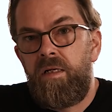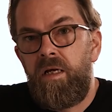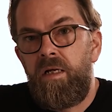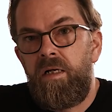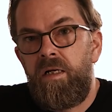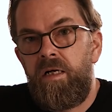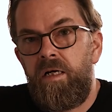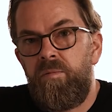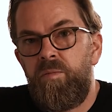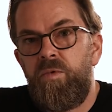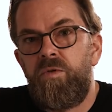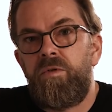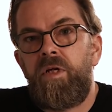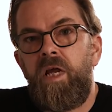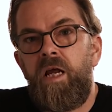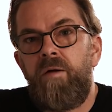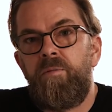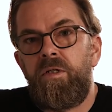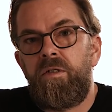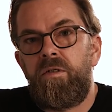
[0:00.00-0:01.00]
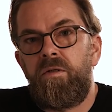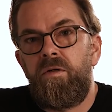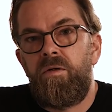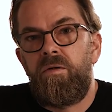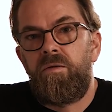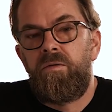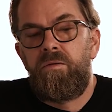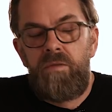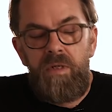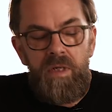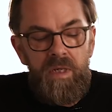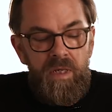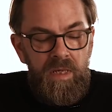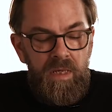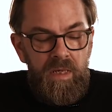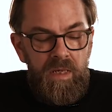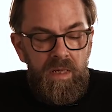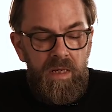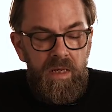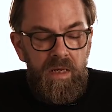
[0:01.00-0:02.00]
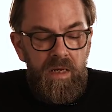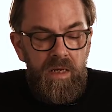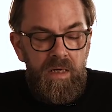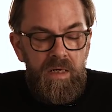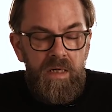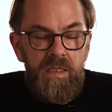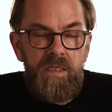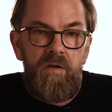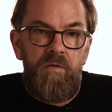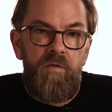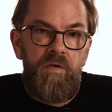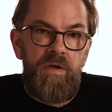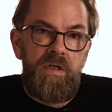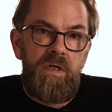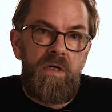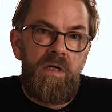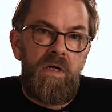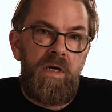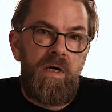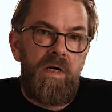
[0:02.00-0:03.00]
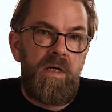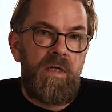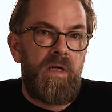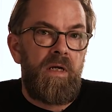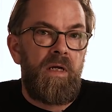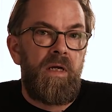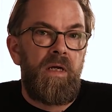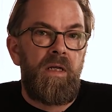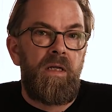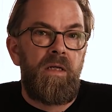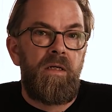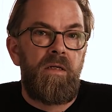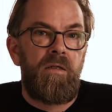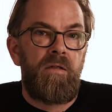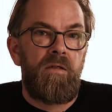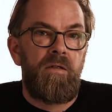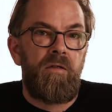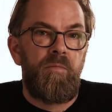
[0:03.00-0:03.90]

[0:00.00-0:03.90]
daylight, most cameras know. In artificial light and